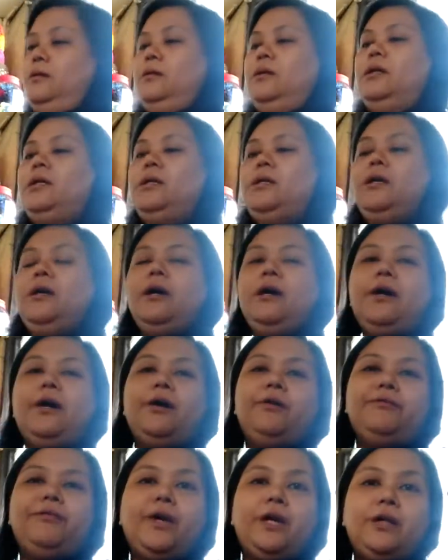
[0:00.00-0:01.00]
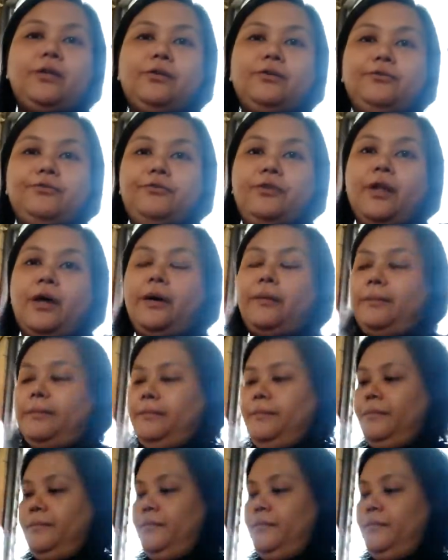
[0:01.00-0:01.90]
I think I have 8 of them.